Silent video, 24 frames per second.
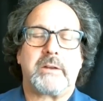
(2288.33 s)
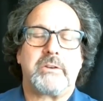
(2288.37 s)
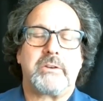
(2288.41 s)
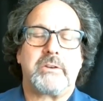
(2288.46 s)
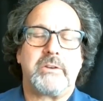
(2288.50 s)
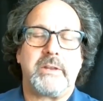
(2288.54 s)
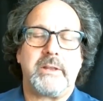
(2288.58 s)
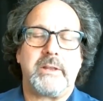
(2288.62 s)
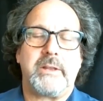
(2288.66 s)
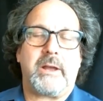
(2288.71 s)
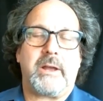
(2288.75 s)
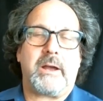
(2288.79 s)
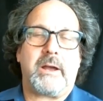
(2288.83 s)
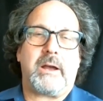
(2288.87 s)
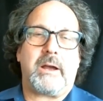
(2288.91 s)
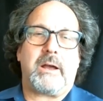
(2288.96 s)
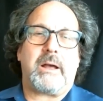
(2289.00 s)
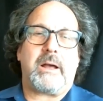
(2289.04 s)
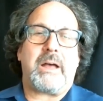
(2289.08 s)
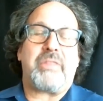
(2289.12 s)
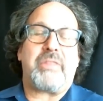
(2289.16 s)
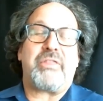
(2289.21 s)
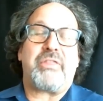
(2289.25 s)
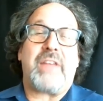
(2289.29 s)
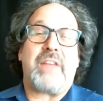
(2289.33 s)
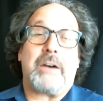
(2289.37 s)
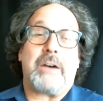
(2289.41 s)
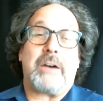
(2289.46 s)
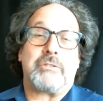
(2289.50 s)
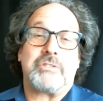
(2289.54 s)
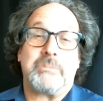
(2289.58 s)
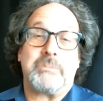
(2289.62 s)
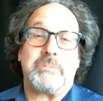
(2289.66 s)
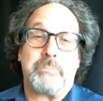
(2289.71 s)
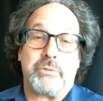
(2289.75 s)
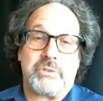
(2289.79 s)
D, a
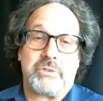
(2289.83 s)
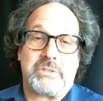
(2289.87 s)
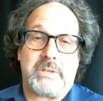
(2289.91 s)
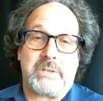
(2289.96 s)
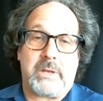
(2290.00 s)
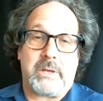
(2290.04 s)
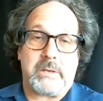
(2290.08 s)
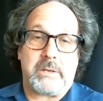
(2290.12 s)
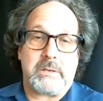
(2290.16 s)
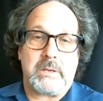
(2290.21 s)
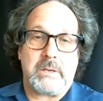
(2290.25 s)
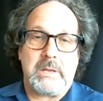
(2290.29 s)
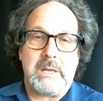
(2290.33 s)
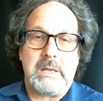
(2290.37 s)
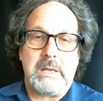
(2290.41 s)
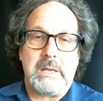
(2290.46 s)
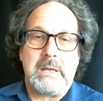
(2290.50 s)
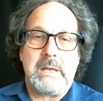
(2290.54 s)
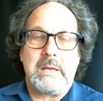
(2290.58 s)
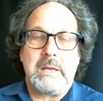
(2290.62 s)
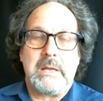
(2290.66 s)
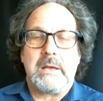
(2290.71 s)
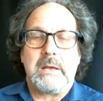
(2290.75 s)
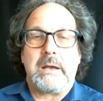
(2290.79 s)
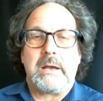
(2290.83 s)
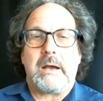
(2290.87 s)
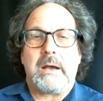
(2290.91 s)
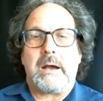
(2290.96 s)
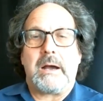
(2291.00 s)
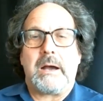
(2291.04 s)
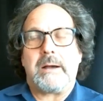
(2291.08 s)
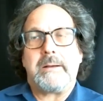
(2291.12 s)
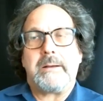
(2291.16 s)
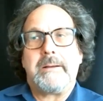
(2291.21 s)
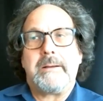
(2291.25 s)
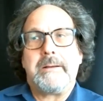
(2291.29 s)
thousand percent.
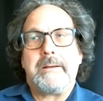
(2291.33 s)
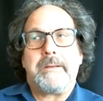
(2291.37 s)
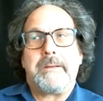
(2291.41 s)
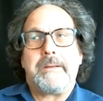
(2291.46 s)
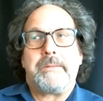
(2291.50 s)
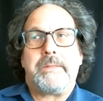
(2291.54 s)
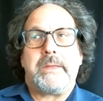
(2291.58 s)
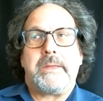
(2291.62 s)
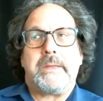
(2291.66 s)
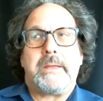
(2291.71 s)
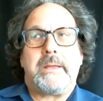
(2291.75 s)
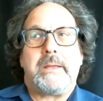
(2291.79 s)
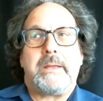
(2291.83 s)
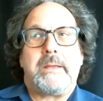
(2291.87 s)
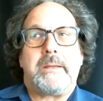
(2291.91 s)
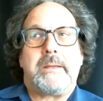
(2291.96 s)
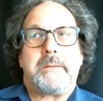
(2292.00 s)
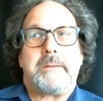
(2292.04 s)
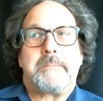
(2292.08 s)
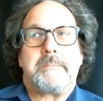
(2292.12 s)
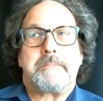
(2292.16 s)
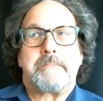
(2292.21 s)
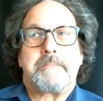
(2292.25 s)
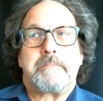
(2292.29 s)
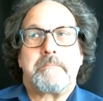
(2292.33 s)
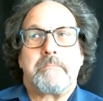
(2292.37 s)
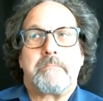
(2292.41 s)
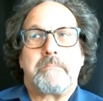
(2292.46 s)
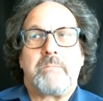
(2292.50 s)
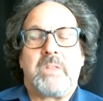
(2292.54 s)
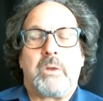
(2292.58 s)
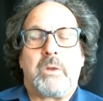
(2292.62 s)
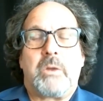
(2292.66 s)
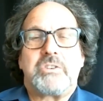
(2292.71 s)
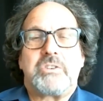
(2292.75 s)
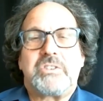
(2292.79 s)
The
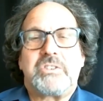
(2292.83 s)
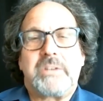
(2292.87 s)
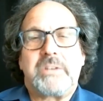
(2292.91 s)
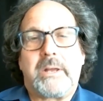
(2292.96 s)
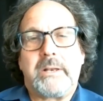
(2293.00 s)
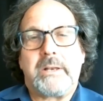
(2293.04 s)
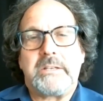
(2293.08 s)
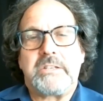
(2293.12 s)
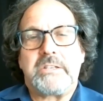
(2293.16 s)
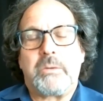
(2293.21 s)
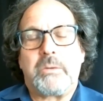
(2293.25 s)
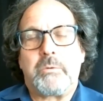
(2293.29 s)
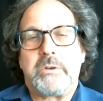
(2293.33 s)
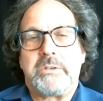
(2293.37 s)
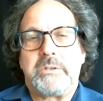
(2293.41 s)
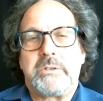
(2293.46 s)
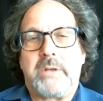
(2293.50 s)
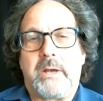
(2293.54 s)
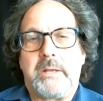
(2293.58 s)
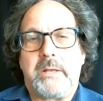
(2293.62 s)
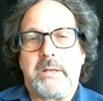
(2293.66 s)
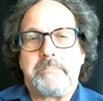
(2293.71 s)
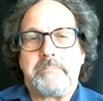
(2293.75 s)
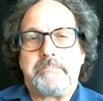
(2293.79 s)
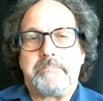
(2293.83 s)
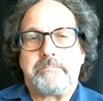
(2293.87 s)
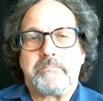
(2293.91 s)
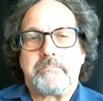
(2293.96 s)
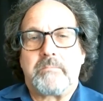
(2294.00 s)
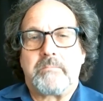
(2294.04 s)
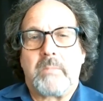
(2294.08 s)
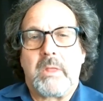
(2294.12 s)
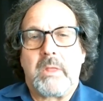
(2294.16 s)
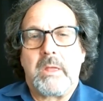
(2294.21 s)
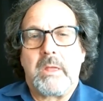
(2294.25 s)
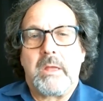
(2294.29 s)
there were studies that were done
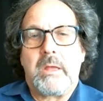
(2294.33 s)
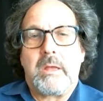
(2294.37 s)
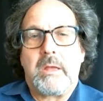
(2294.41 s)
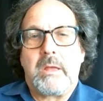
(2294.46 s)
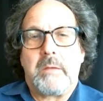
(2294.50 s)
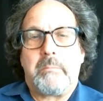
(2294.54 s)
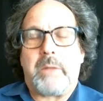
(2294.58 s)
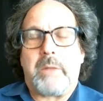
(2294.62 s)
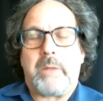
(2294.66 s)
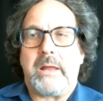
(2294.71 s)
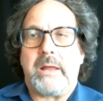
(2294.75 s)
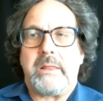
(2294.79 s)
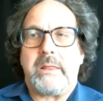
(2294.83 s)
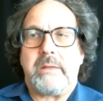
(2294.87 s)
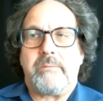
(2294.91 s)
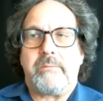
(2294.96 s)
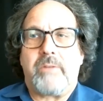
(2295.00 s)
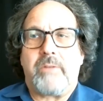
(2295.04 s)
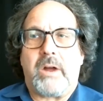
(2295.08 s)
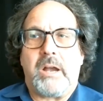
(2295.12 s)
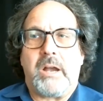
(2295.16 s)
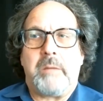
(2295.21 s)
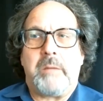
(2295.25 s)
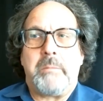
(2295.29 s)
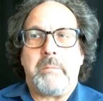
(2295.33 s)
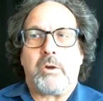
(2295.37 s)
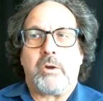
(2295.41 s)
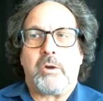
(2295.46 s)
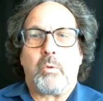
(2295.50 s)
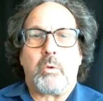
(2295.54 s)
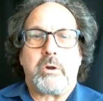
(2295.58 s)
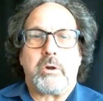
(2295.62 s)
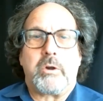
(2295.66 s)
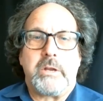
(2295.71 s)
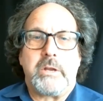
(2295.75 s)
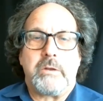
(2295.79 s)
by the Environmental
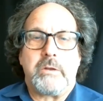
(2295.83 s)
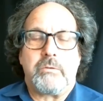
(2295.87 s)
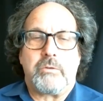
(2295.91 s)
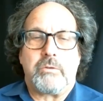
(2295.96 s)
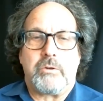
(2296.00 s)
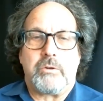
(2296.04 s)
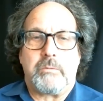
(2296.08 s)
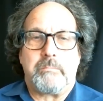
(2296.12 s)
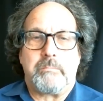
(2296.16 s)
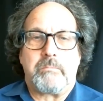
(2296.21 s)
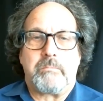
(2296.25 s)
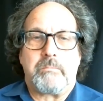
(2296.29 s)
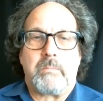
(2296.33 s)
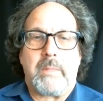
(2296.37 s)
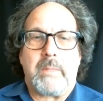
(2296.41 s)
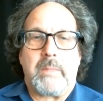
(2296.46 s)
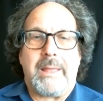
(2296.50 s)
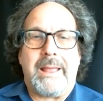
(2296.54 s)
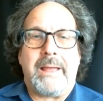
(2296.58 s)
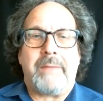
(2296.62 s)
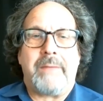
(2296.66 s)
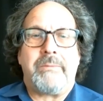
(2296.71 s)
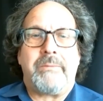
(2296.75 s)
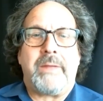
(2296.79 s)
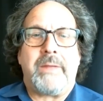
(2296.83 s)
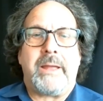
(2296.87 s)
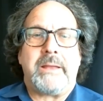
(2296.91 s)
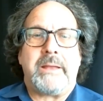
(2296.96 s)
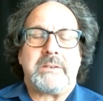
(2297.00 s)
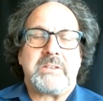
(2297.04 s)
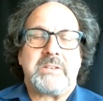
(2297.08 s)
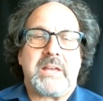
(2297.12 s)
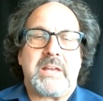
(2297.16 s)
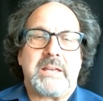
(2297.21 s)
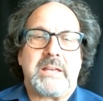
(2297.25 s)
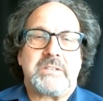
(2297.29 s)
Working Group, and they
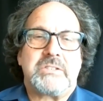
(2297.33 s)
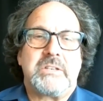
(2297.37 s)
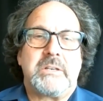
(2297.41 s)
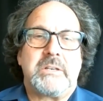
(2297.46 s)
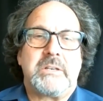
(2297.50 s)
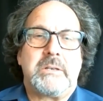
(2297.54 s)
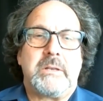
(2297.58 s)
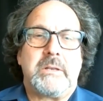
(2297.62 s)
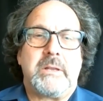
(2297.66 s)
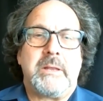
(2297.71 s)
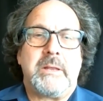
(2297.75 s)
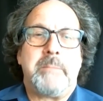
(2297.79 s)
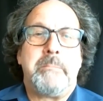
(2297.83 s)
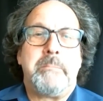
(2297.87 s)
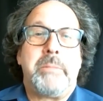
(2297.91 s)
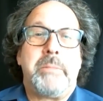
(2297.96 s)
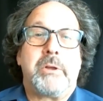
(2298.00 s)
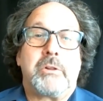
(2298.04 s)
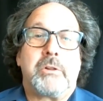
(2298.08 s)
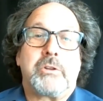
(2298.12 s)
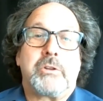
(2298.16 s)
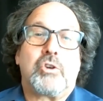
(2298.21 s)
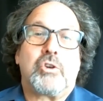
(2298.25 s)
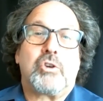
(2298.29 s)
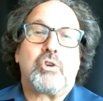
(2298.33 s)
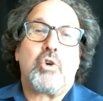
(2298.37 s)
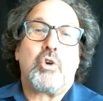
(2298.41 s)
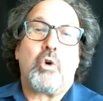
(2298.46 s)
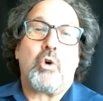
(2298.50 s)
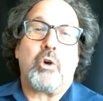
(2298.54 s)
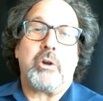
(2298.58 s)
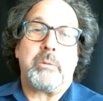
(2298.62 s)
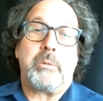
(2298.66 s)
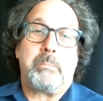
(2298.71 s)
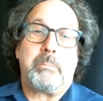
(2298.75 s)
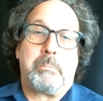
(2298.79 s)
tested umbilical
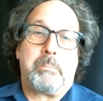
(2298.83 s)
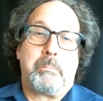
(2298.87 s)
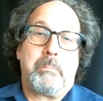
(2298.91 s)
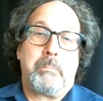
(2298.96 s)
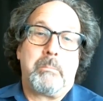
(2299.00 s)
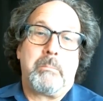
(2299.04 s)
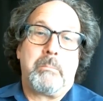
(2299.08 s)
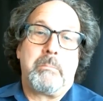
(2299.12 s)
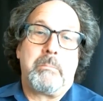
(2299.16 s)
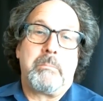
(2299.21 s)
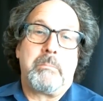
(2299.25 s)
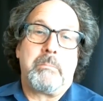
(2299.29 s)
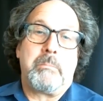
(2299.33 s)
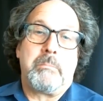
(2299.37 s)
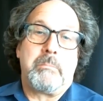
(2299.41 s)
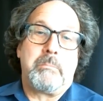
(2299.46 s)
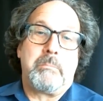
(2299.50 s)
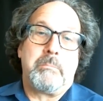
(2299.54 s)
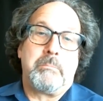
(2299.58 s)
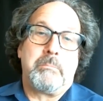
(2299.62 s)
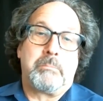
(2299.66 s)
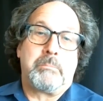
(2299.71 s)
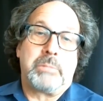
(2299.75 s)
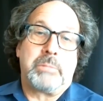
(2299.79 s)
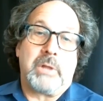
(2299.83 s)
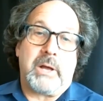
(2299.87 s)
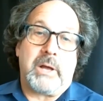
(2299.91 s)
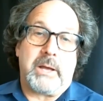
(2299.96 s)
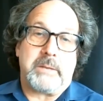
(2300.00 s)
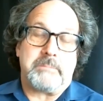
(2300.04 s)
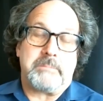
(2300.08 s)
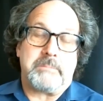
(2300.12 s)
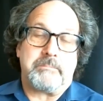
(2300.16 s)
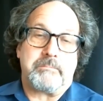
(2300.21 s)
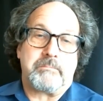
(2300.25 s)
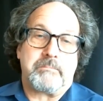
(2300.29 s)
cord blood
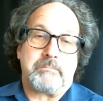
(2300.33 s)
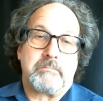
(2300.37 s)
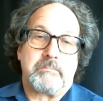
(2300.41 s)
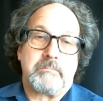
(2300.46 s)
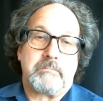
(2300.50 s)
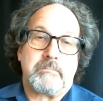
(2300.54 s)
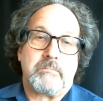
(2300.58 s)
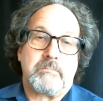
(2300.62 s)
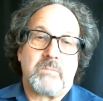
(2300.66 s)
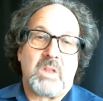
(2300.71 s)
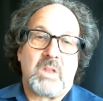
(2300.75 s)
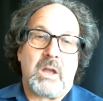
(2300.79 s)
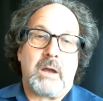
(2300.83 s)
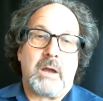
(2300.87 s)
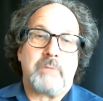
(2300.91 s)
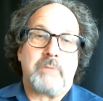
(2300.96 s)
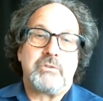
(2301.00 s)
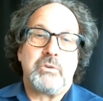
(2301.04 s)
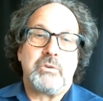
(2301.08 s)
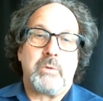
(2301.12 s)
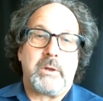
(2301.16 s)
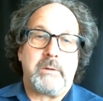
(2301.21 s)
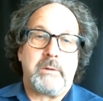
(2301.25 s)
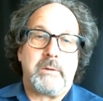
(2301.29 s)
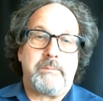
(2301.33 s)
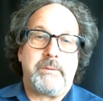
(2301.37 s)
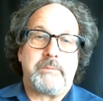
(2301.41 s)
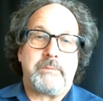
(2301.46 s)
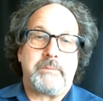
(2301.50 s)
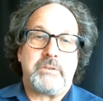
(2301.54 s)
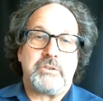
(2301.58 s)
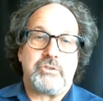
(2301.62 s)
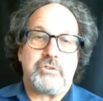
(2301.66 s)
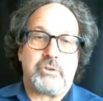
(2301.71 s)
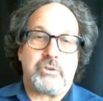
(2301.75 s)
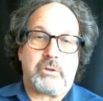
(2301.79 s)
of
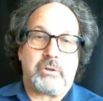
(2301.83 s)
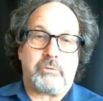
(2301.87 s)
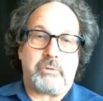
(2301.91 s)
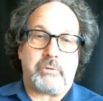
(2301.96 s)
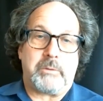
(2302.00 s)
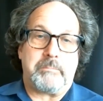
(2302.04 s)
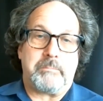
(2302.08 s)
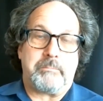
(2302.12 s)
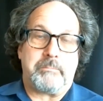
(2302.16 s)
250 children.